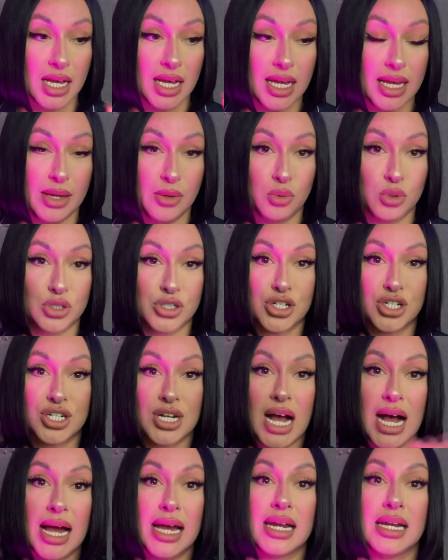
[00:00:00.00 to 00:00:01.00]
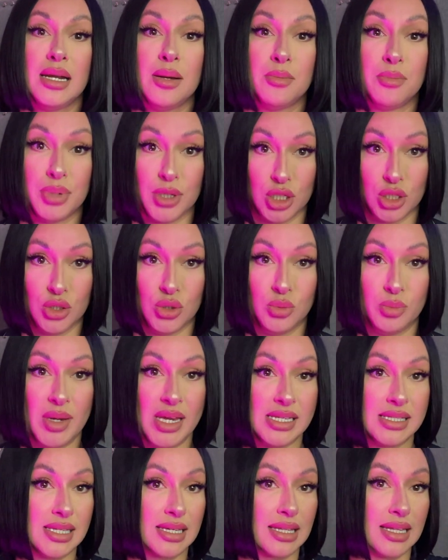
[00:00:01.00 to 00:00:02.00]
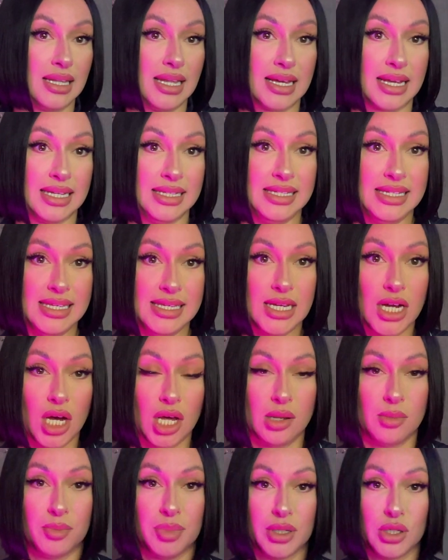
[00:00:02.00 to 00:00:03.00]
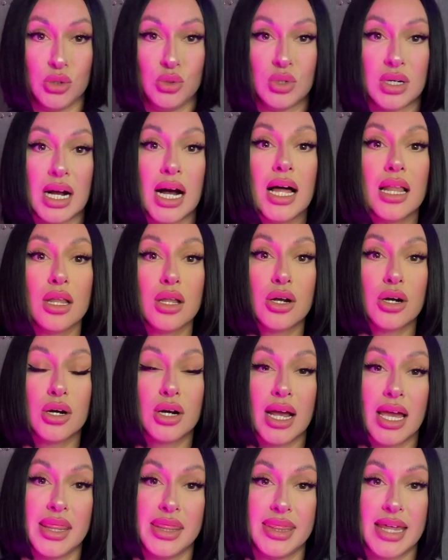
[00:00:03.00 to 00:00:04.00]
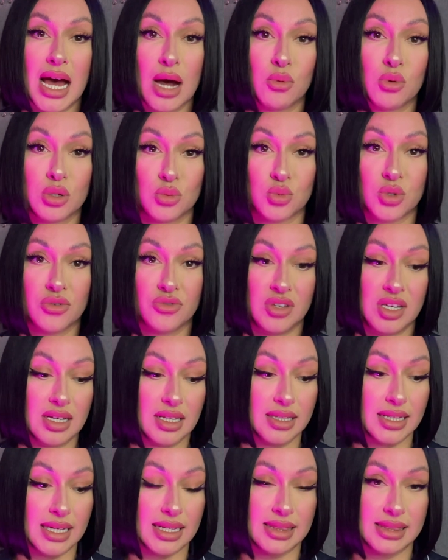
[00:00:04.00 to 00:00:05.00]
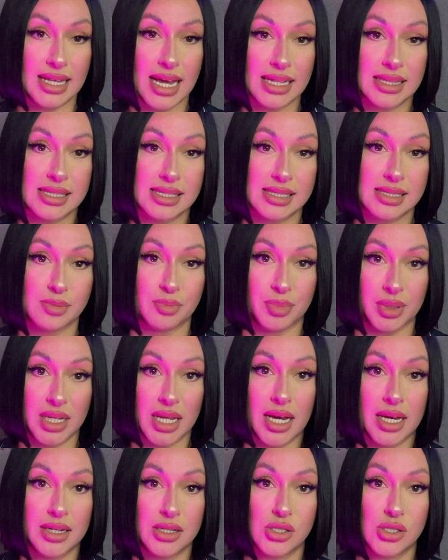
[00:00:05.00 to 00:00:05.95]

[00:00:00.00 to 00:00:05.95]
it will shine blue, basically like a neon blue color, and that will reveal that that's blood.